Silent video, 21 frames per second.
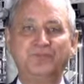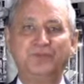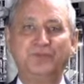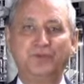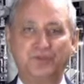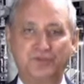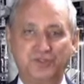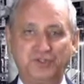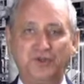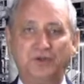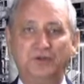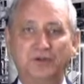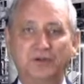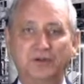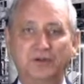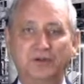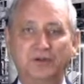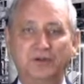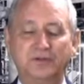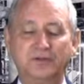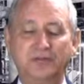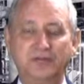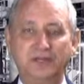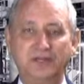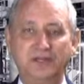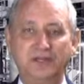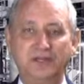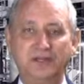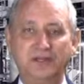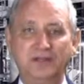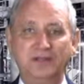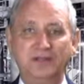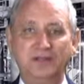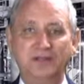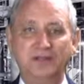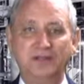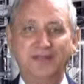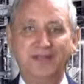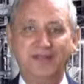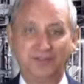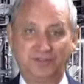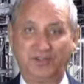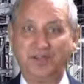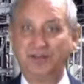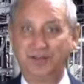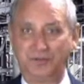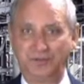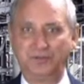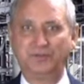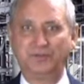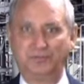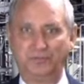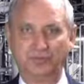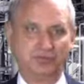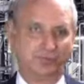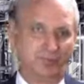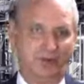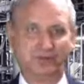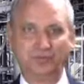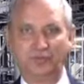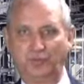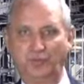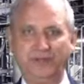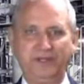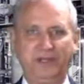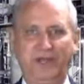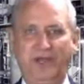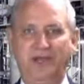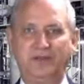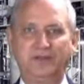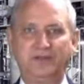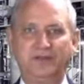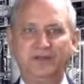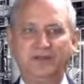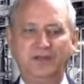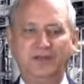You're a joker, okay? That's kind of the response we got.